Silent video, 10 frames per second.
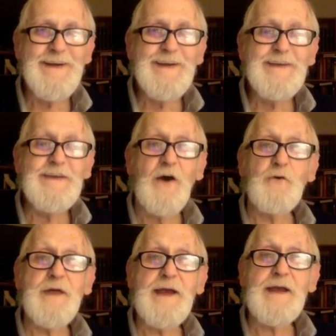Y'all
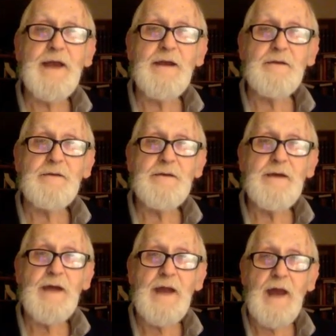take care,
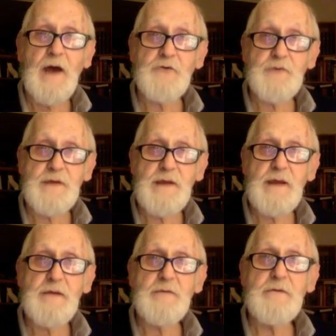and I'll see you
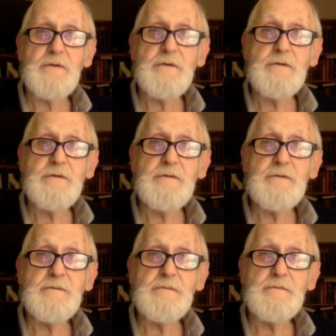later.
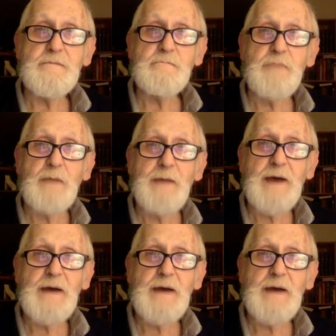Bye-bye.